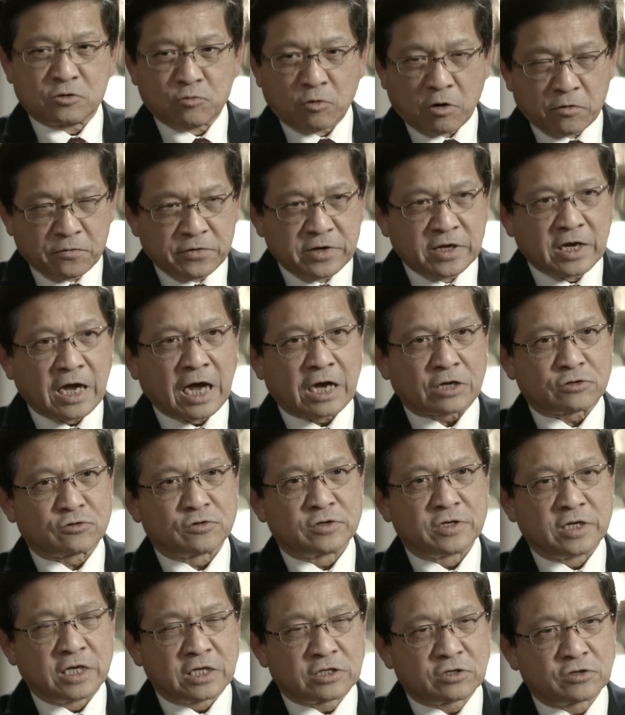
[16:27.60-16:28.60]
what we actually
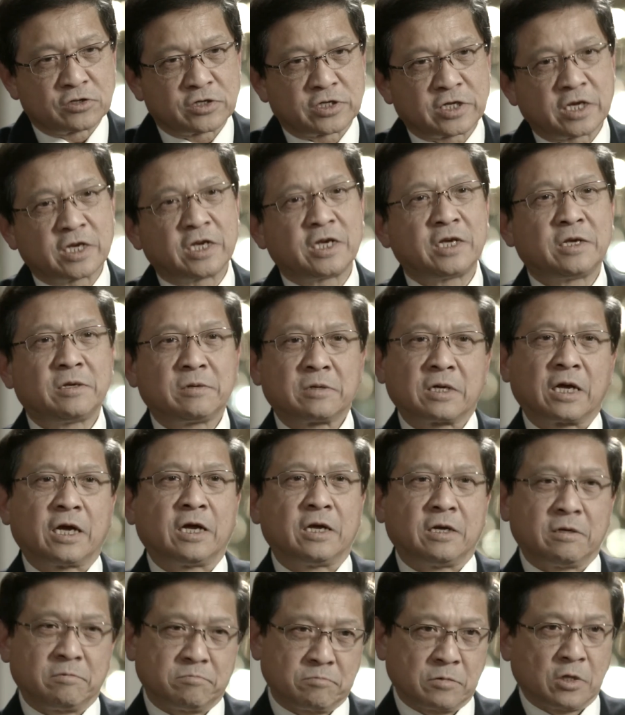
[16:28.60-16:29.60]
need to see.
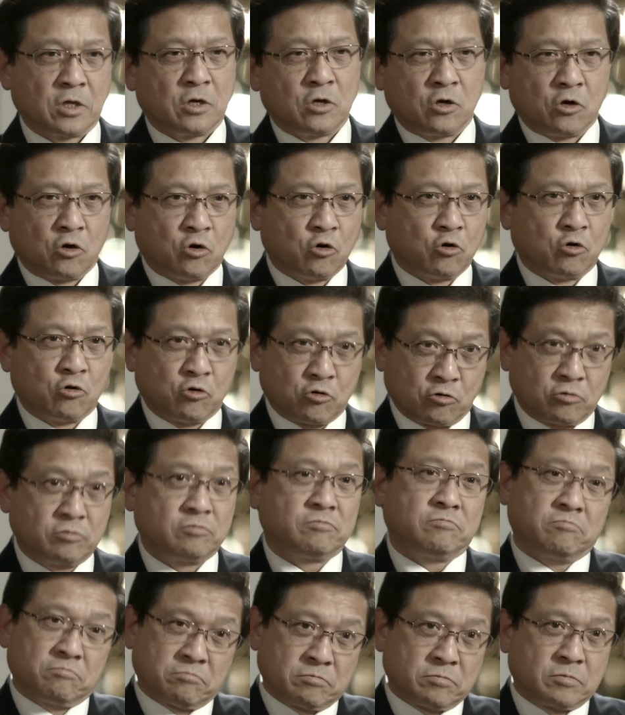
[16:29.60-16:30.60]
Okay, who,
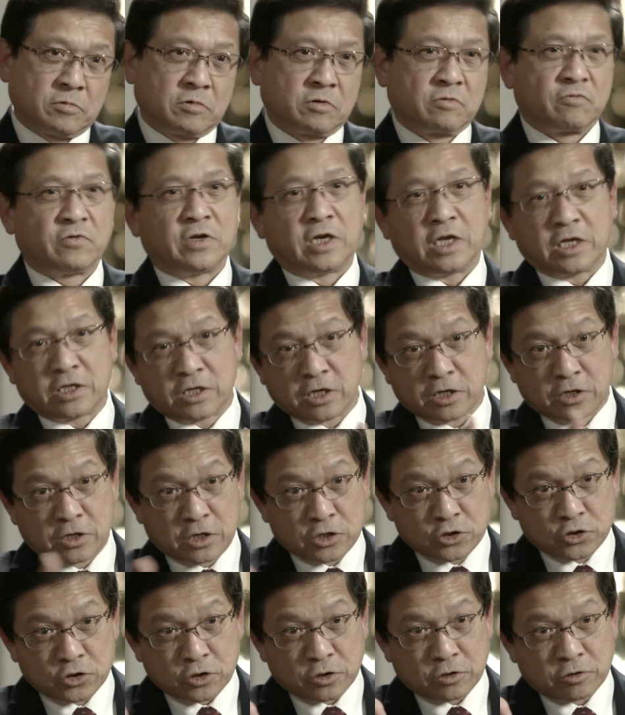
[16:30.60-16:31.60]
we need the
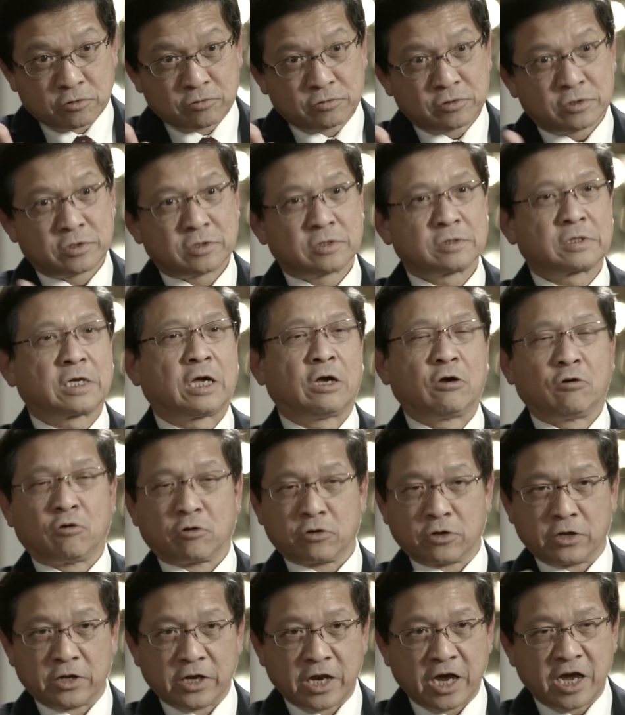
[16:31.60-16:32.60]
initials, okay, or
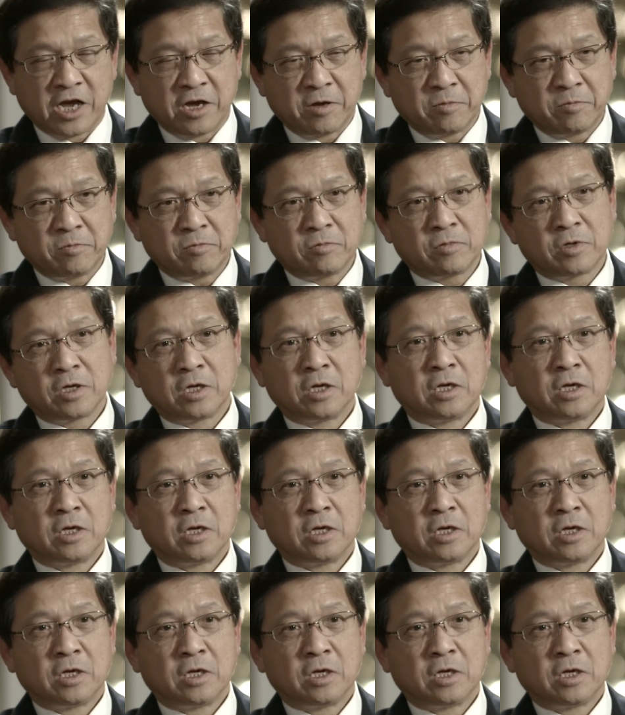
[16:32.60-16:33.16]
the name.